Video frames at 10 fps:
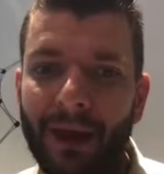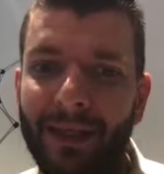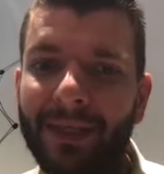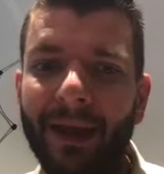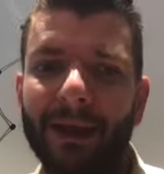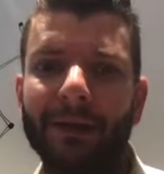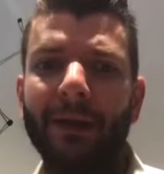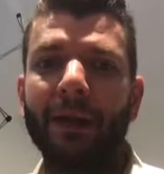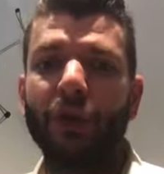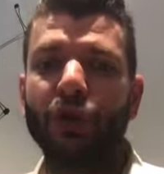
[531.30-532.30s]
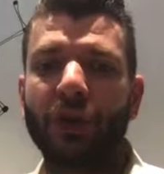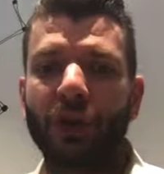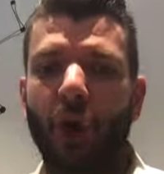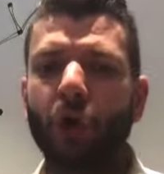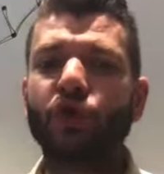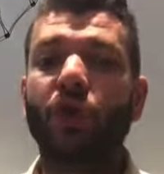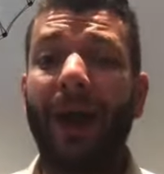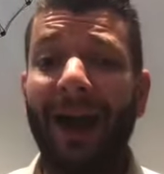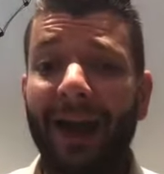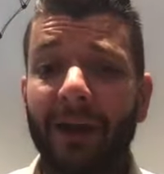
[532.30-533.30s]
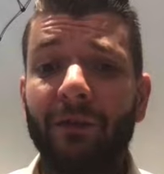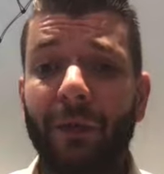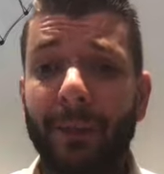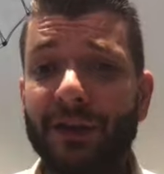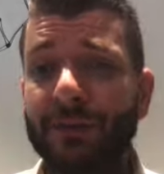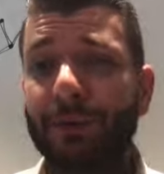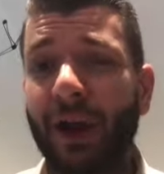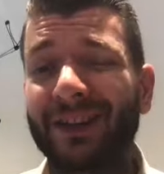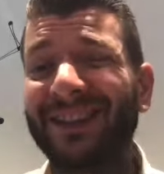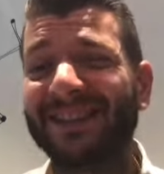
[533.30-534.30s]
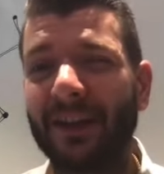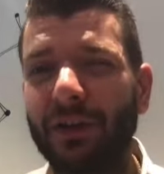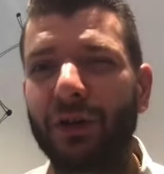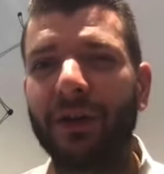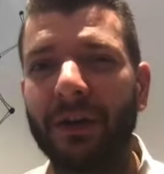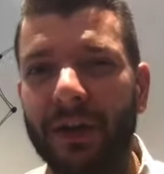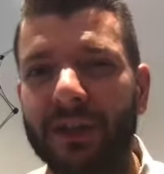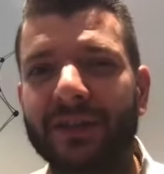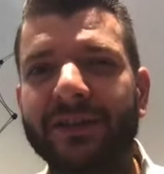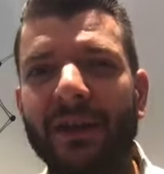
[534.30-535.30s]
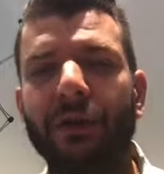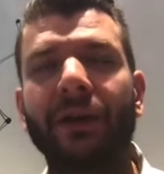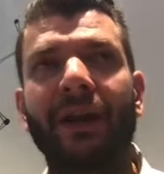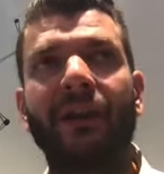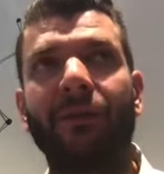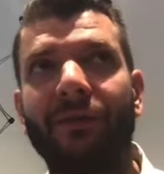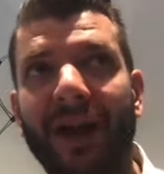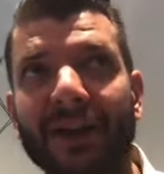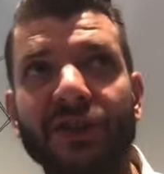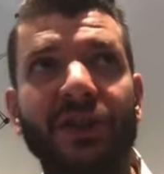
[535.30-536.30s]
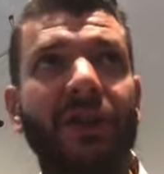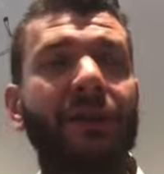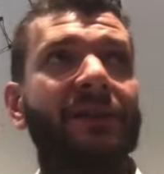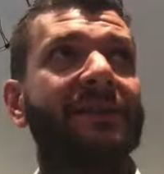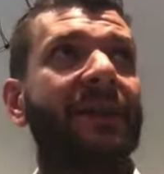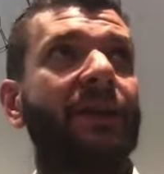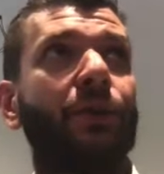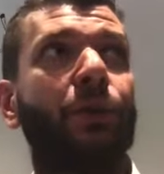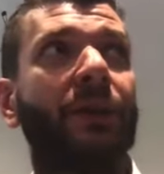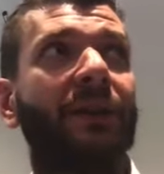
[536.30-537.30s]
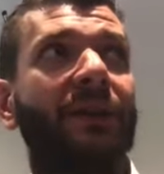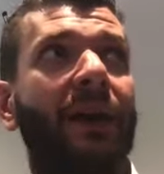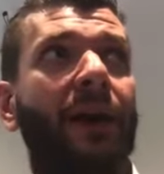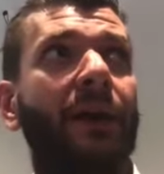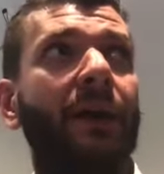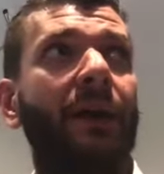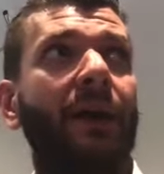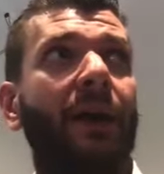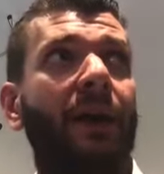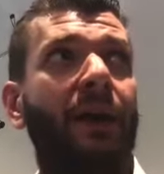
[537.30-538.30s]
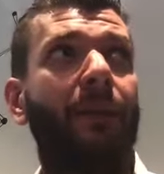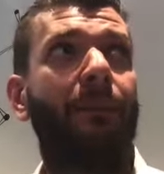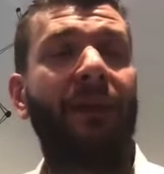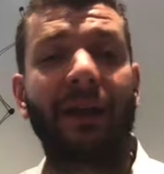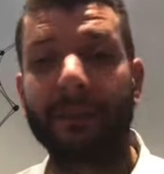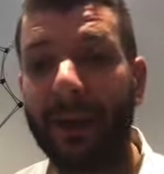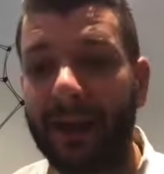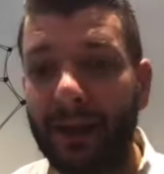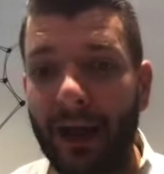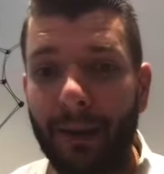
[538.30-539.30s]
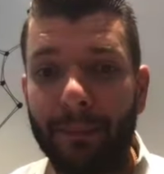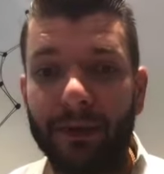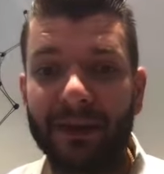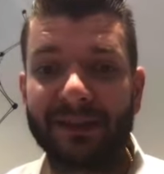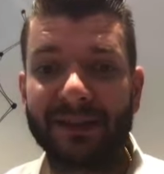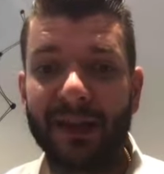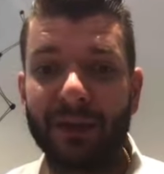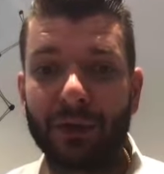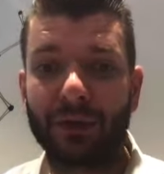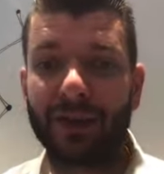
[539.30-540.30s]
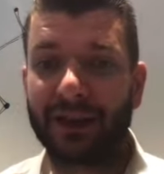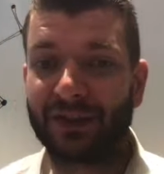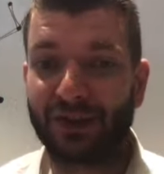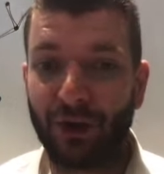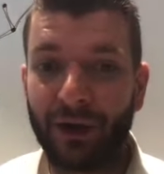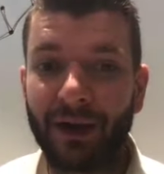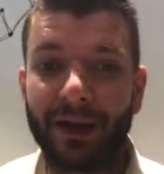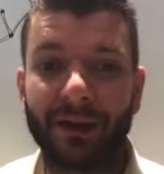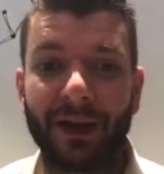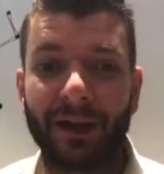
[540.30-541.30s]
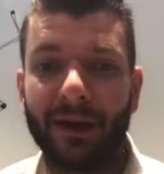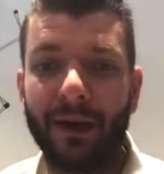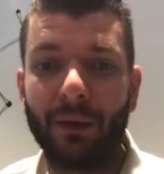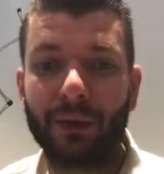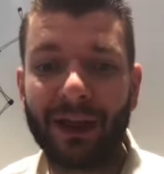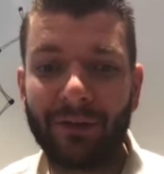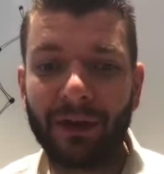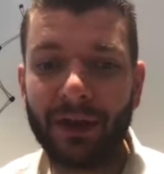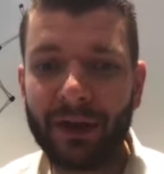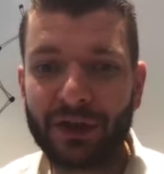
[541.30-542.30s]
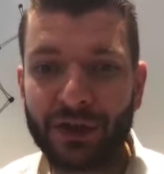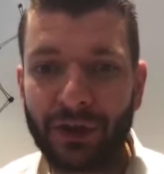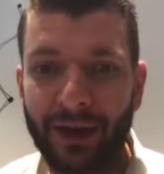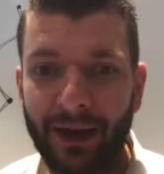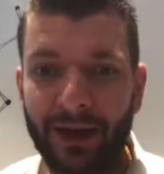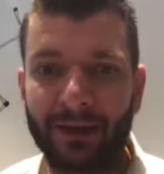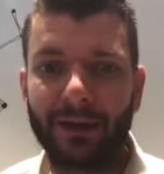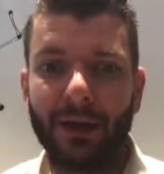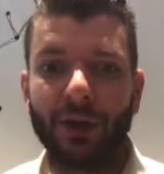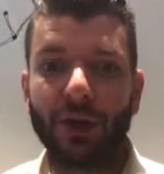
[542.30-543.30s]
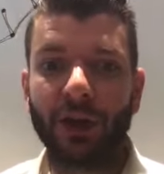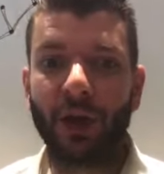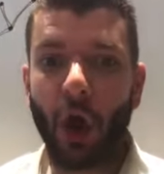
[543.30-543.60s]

And then you can also add information product. Let's say you're in a niche, let's say you're like in a fashion, let's say you're in like makeup, let's say you're like sewing, like whatever niche you're in, you can